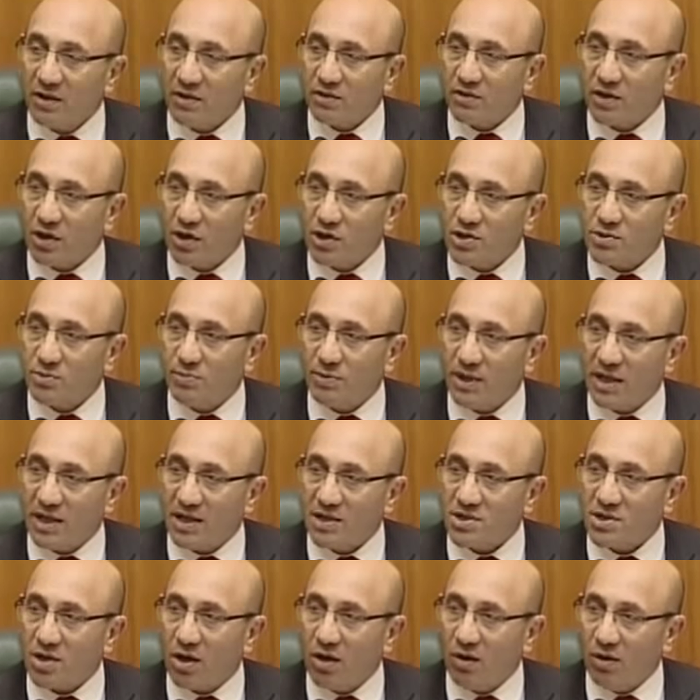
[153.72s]
that those
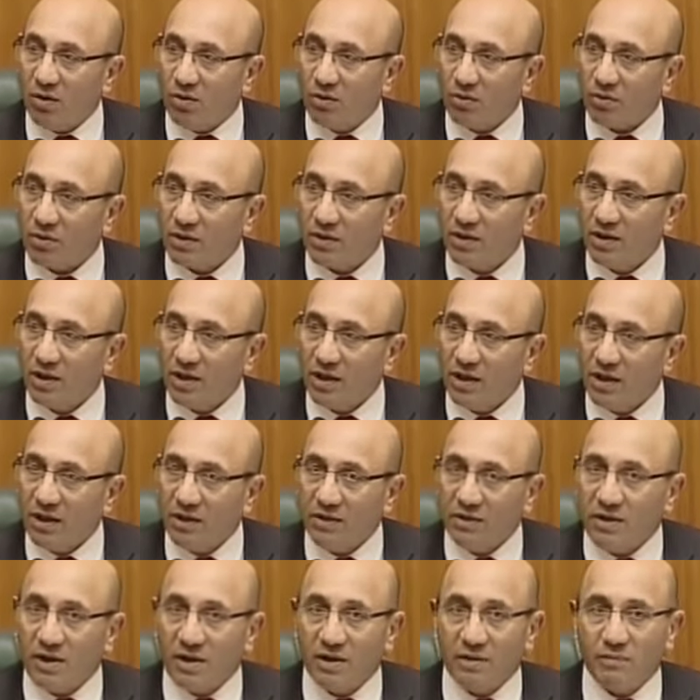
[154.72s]
mayors hold.
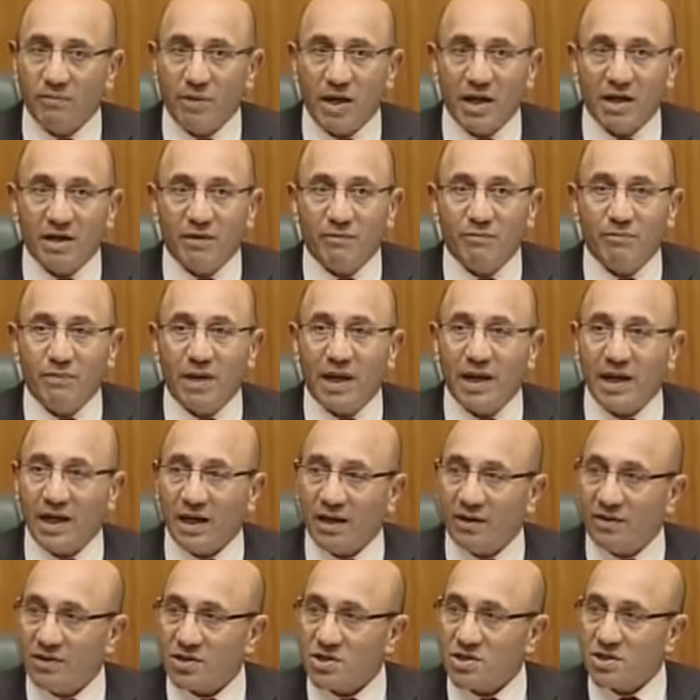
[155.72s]
The amount of
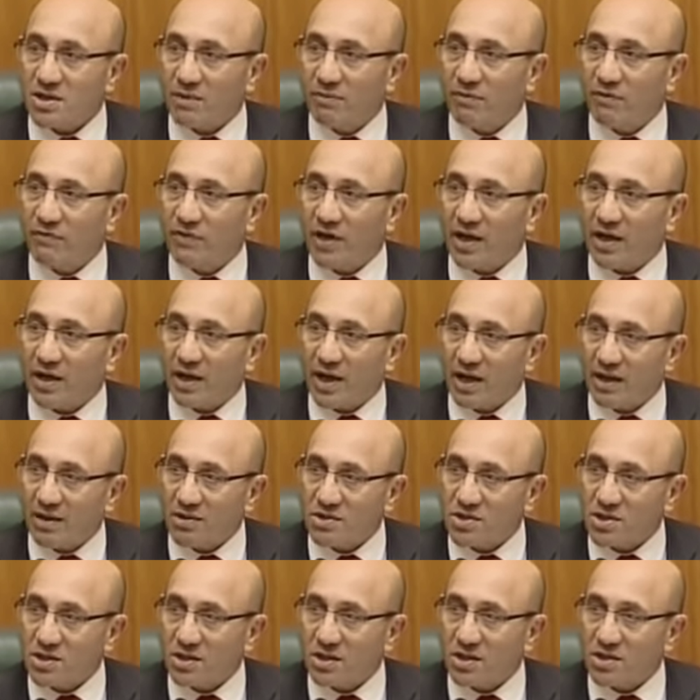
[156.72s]
money that some of our
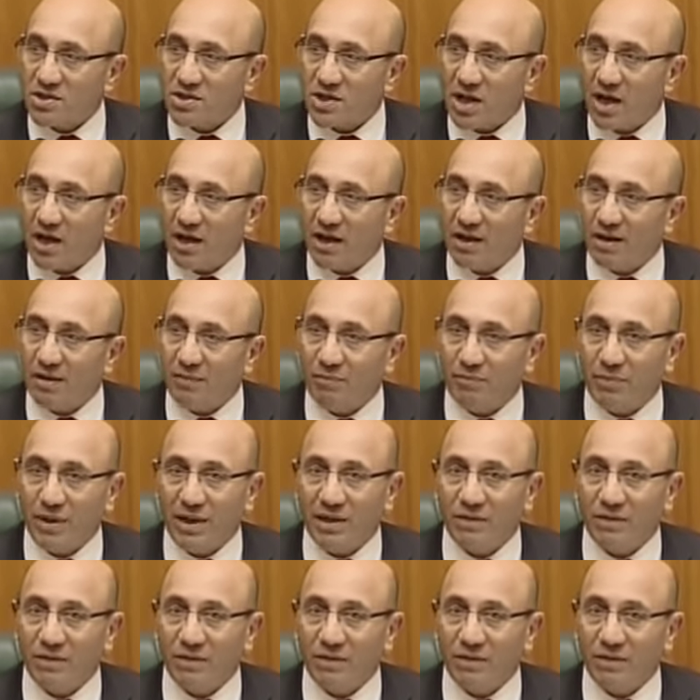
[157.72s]
councillors are